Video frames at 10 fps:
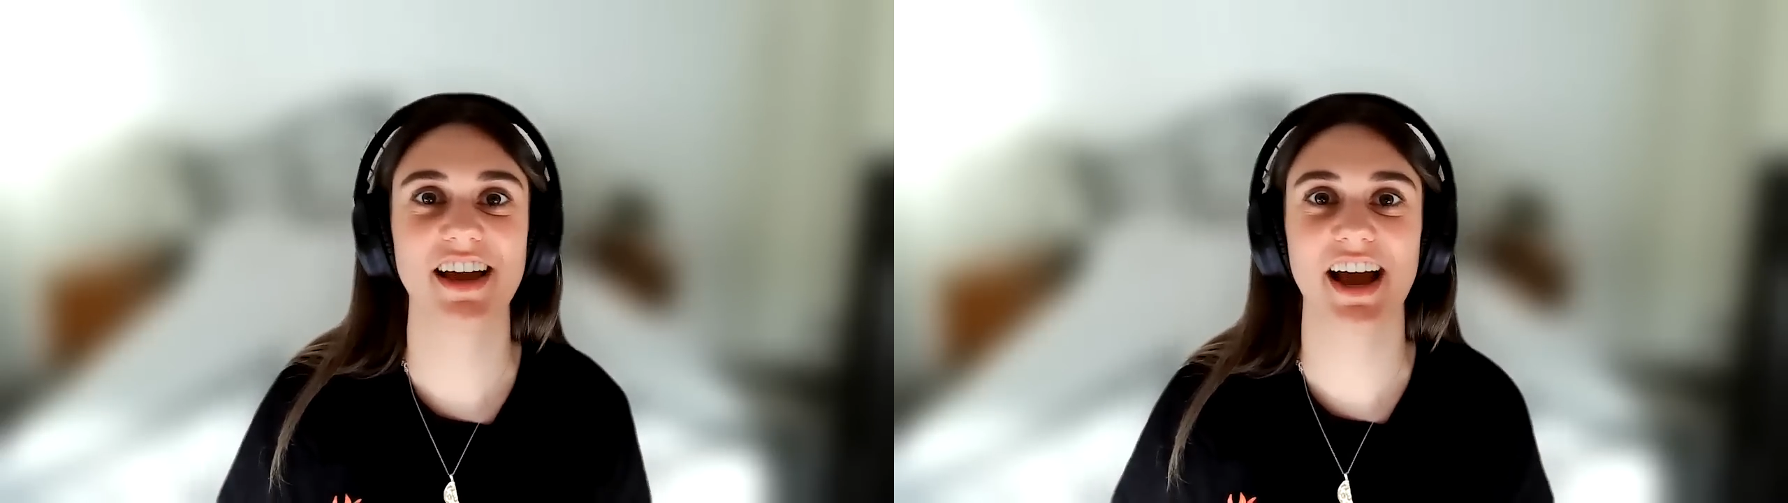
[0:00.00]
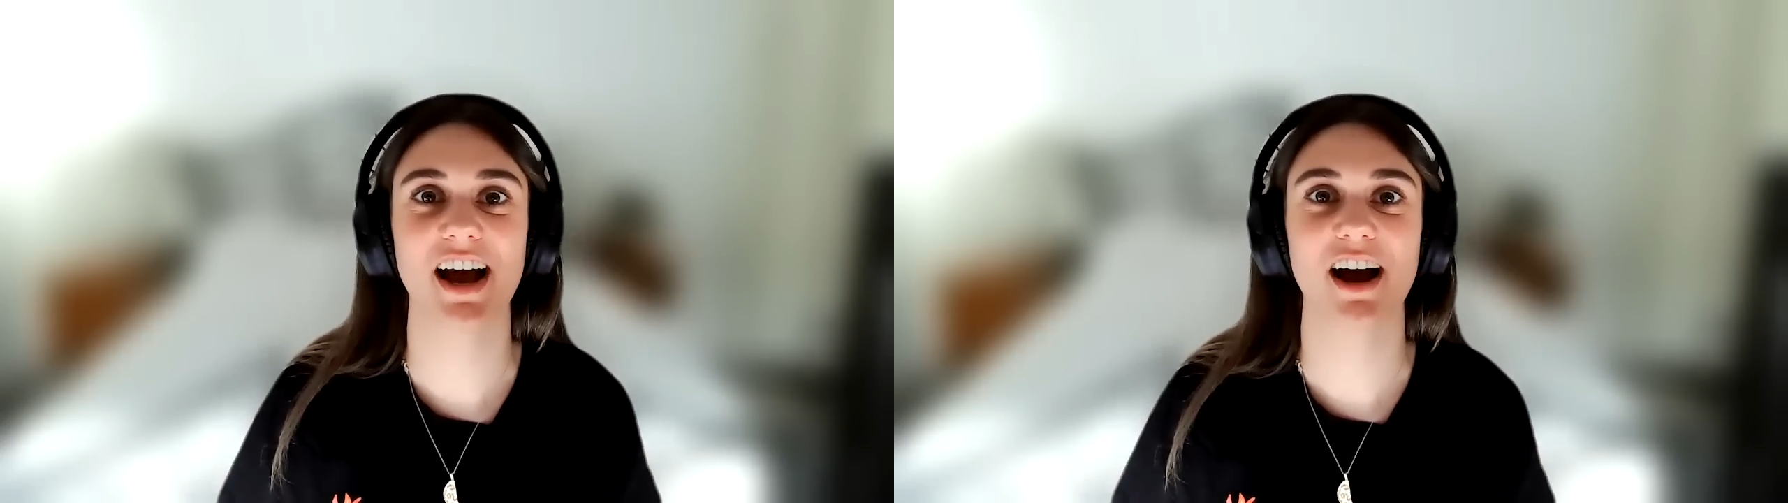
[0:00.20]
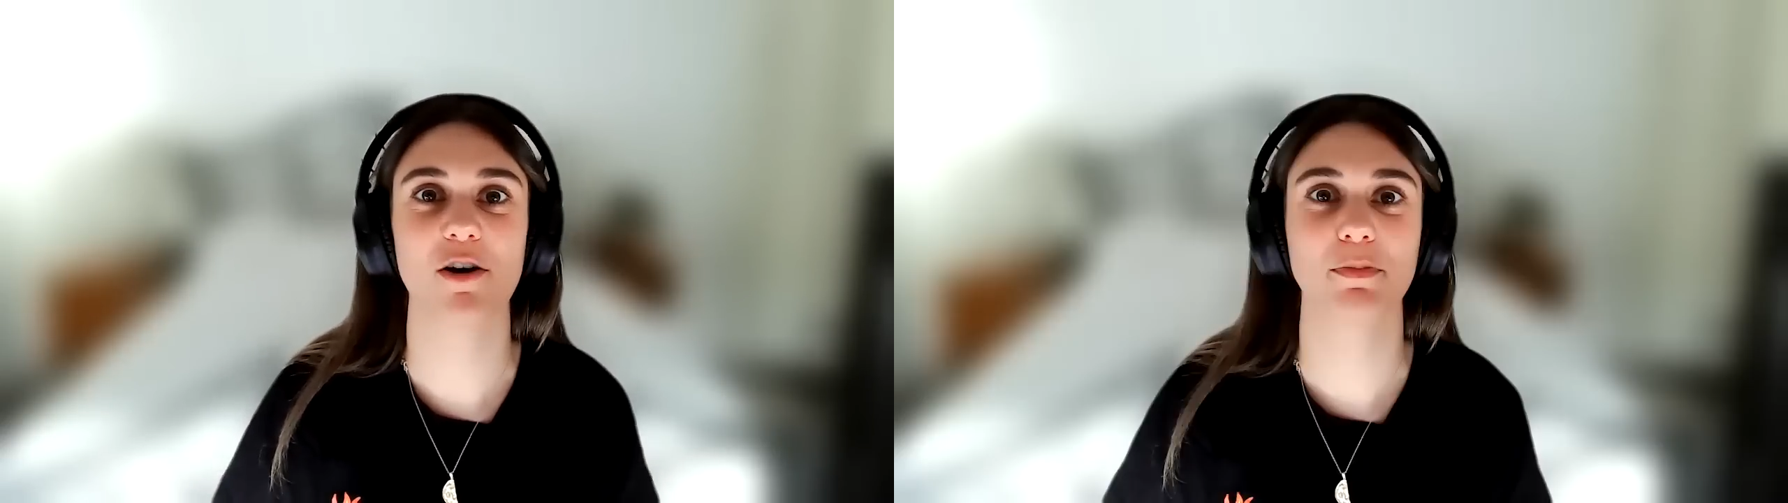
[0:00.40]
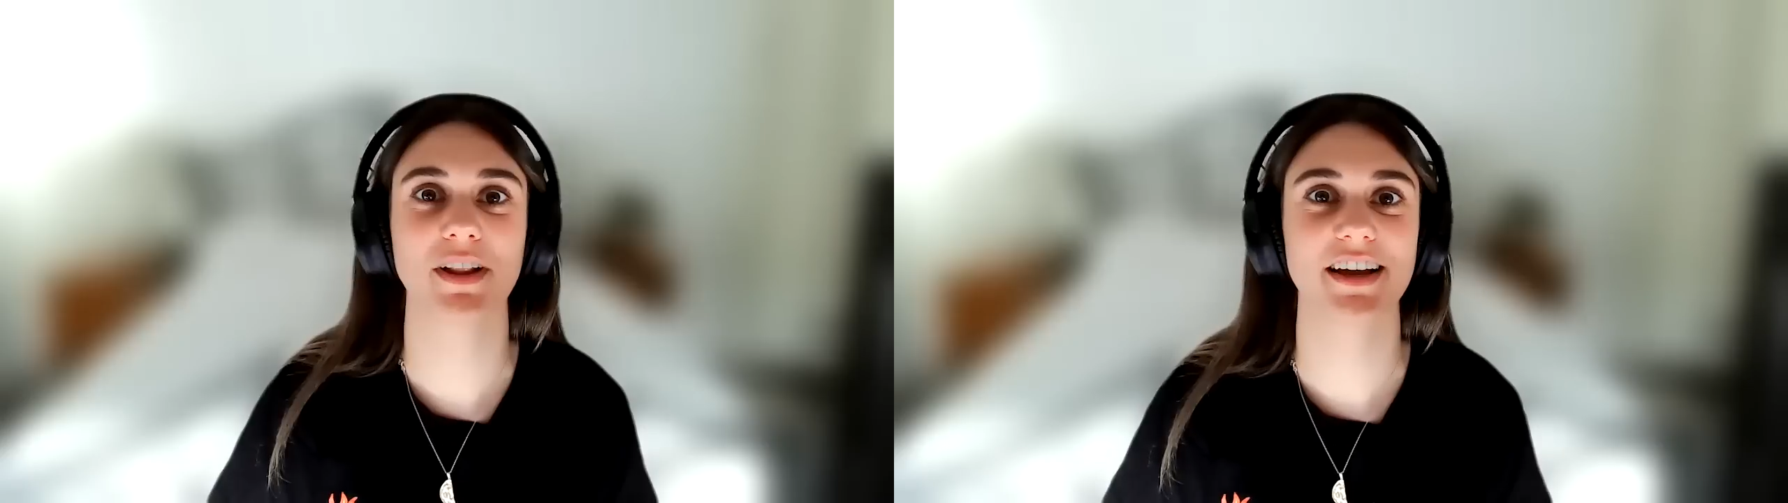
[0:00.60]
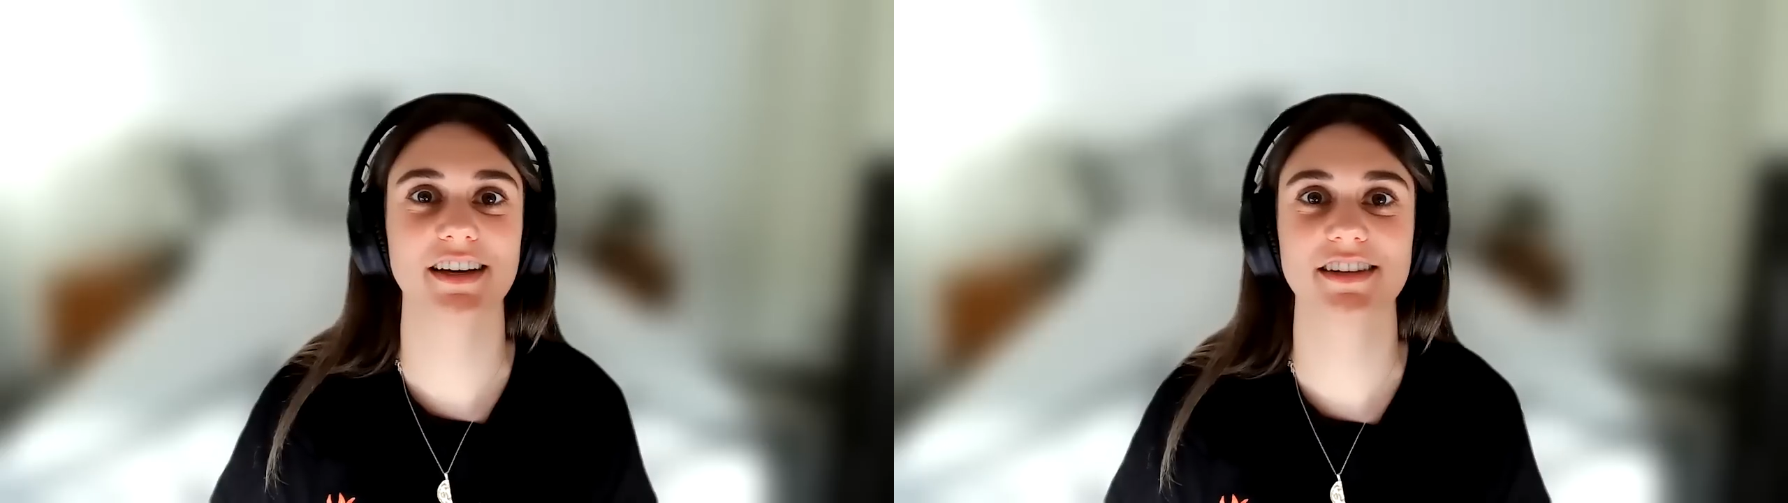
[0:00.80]
how
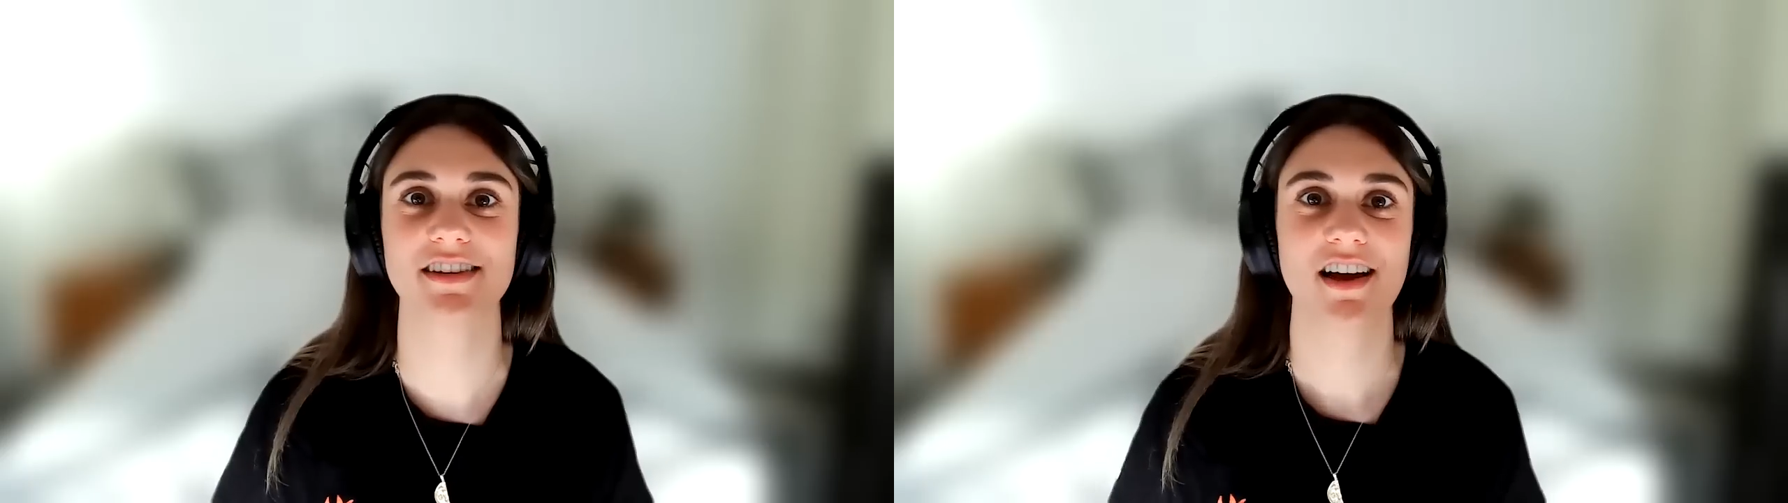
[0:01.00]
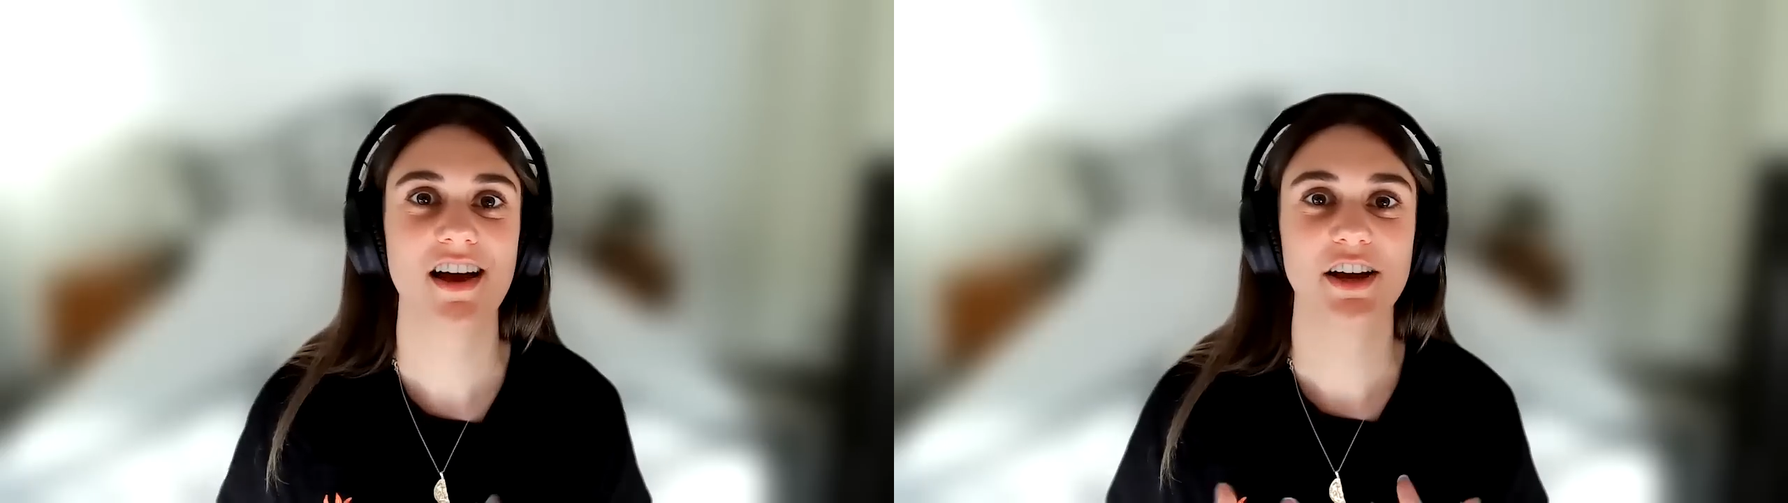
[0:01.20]
players,